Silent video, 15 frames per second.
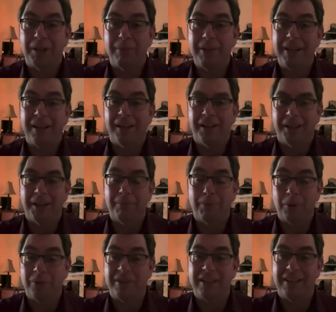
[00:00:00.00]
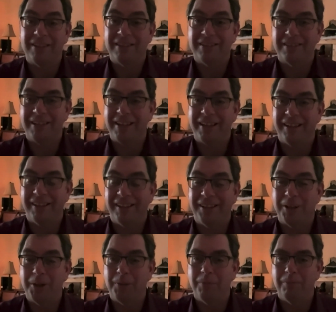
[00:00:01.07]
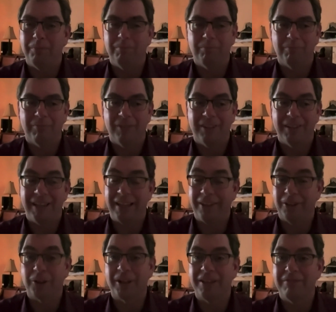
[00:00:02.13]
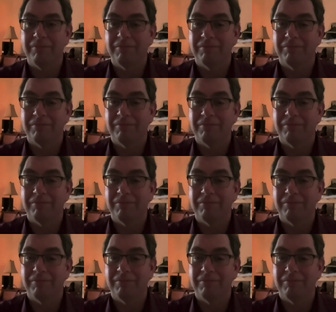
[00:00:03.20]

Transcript: to be a process in learning.